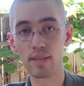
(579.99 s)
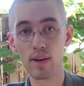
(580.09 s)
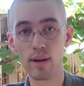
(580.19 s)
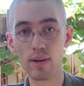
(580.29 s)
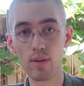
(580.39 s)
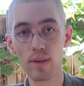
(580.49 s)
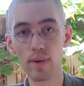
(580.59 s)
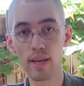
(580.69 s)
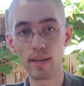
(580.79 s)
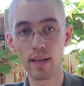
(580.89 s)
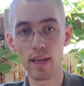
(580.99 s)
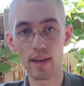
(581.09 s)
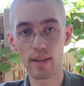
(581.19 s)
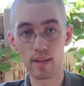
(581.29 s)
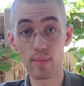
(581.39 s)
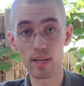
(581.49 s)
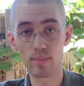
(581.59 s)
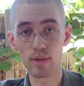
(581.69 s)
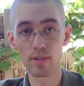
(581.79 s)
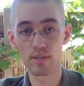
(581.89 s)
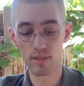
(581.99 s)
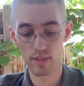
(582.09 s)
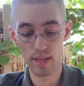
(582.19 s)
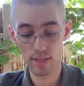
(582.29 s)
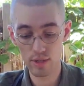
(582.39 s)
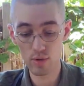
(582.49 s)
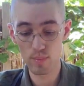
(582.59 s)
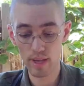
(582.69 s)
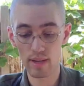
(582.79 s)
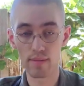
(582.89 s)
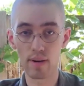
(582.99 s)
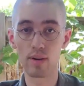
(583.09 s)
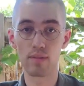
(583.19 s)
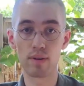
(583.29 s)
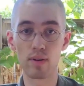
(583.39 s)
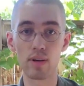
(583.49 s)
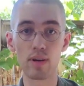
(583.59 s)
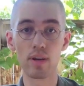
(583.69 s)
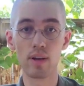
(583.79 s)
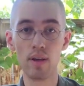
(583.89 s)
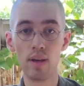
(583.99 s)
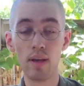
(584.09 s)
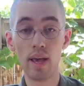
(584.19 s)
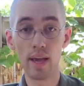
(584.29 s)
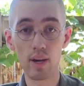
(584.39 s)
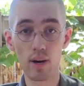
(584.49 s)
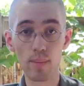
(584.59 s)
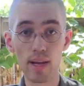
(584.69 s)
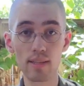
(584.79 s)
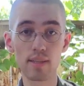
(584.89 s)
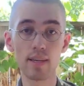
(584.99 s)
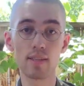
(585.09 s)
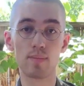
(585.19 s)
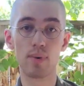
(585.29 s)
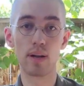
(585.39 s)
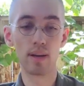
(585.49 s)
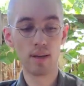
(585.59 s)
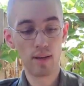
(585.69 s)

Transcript: Now I know they make, and in my experience, they do make very, very good AR magazines, but